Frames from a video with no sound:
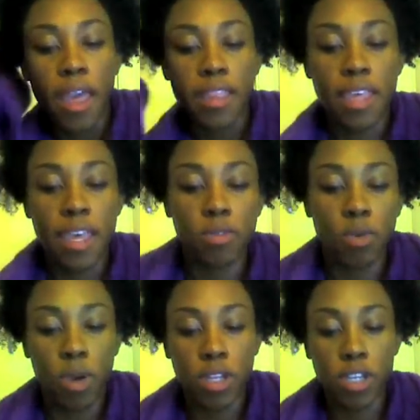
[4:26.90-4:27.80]
And then
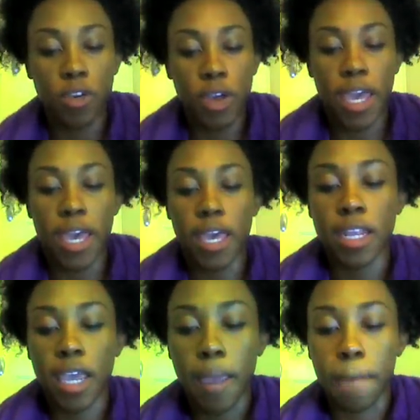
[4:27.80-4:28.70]
you want to go
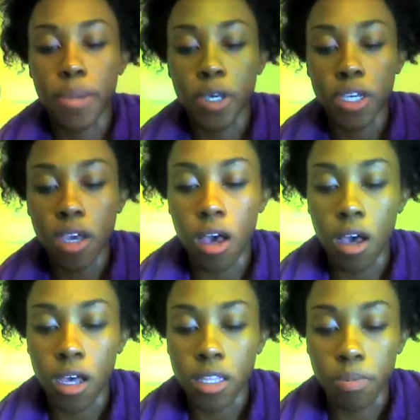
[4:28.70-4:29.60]
ahead and put
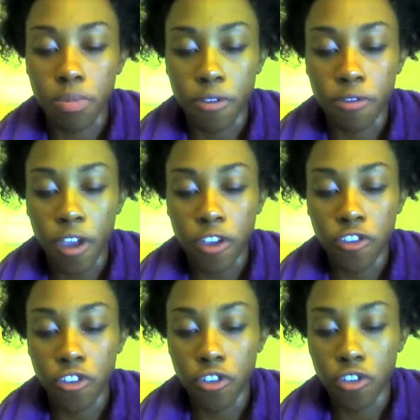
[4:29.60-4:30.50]
on the
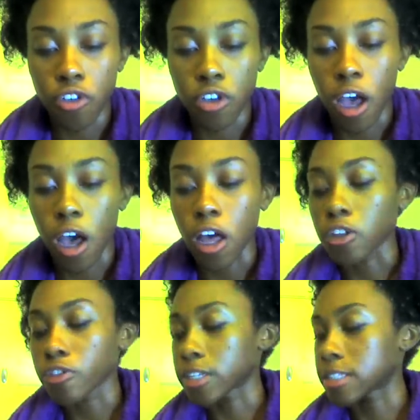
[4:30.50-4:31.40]
professional
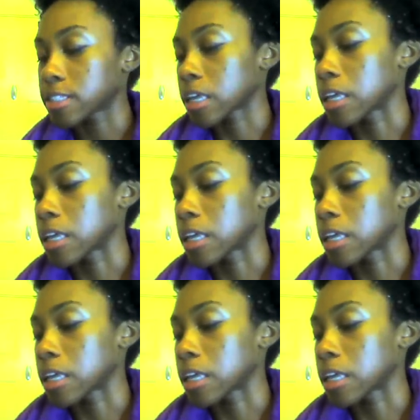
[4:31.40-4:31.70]
colorist